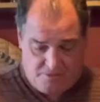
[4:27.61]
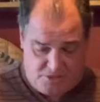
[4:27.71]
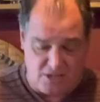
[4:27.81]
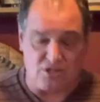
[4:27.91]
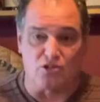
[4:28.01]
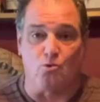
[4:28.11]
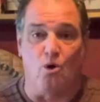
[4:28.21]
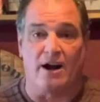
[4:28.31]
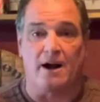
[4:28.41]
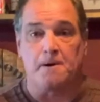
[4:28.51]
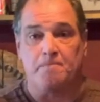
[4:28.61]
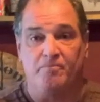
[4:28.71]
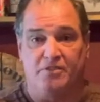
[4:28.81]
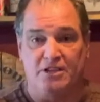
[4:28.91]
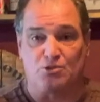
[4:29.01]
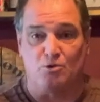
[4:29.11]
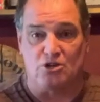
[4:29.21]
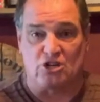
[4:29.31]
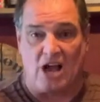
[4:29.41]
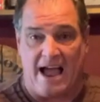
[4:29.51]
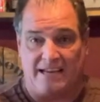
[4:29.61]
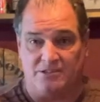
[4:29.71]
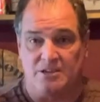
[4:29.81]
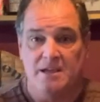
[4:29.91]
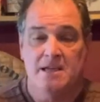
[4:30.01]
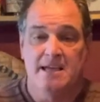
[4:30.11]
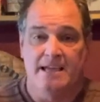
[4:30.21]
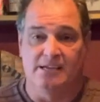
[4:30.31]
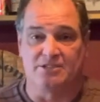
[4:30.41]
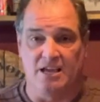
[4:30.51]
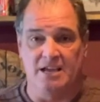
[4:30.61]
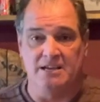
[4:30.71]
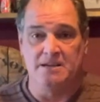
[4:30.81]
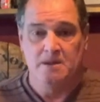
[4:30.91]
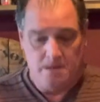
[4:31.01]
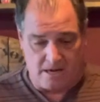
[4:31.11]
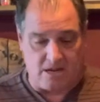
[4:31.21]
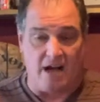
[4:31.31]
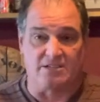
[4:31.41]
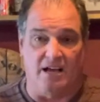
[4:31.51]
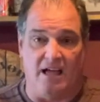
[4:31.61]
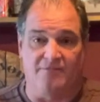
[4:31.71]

this is where this one shines is in a cocktail.